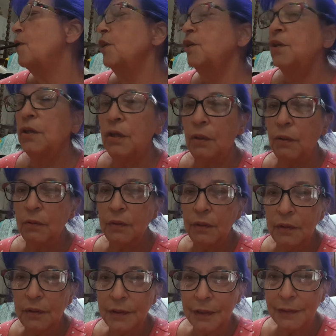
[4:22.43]
you know,
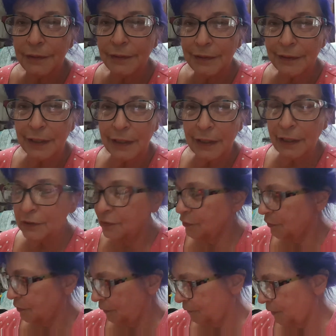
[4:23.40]
the
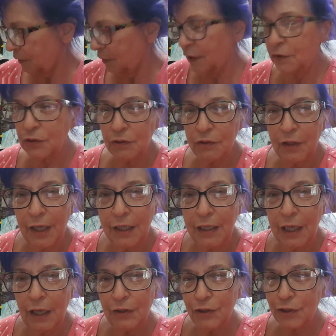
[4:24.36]
nicer stuff. The nicer
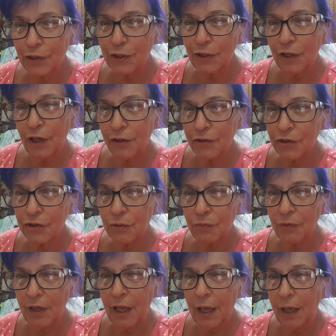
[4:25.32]
nightgowns, the
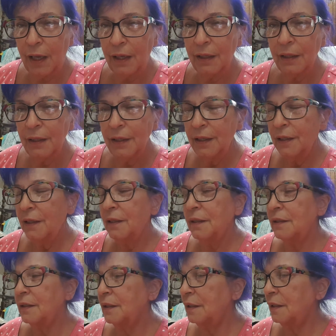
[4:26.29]
lingerie,
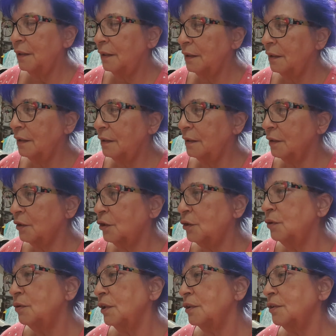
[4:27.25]
the
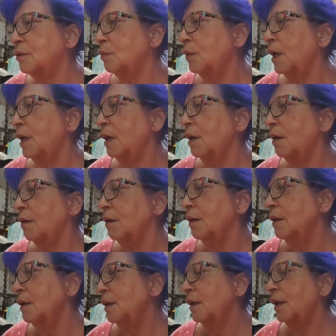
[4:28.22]
cute
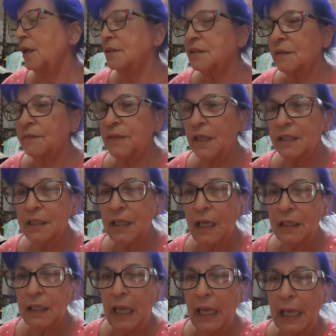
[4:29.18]
underwear, and stuff like
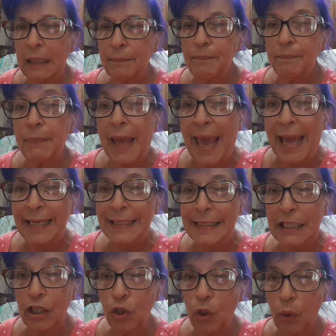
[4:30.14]
that, and
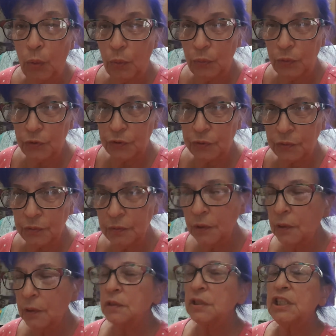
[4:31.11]
pantyhose.
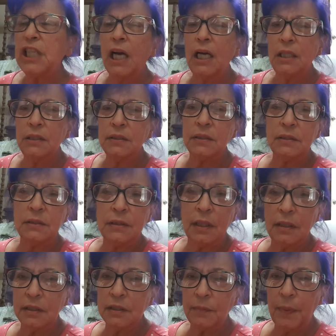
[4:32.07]
Tons and
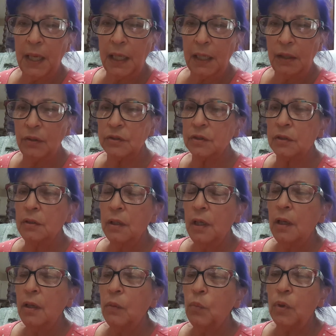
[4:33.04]
tons of pantyhose.
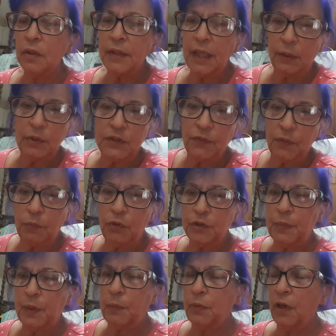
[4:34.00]
Well, that was for
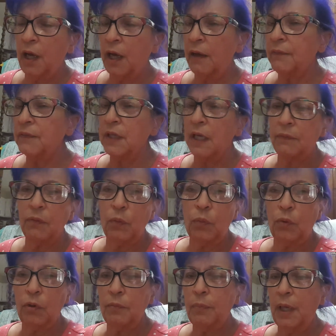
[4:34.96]
most people. I've never
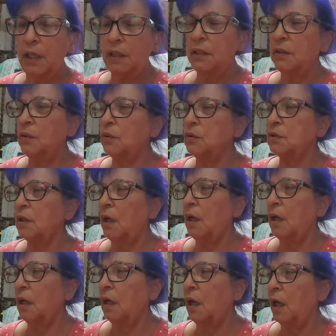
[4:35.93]
worn pantyhose.
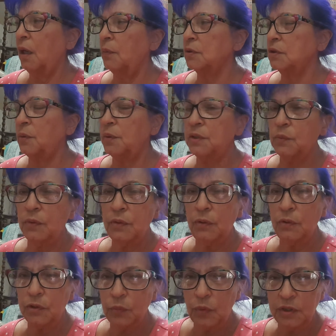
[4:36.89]
I was always one of
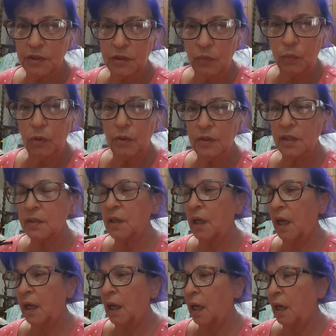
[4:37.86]
those ones that wore the
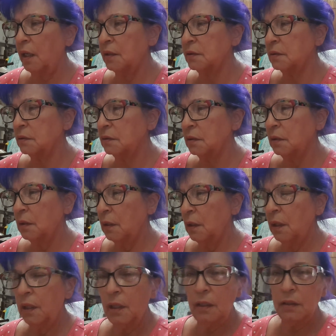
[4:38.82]
thigh highs
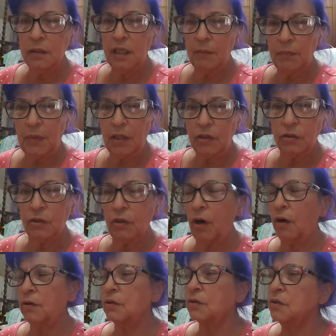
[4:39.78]
and kept my little
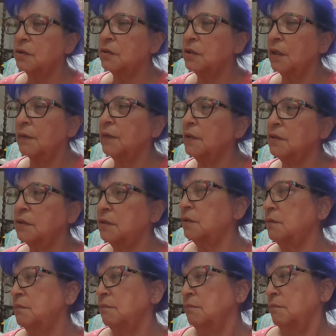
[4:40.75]
garters and stuff because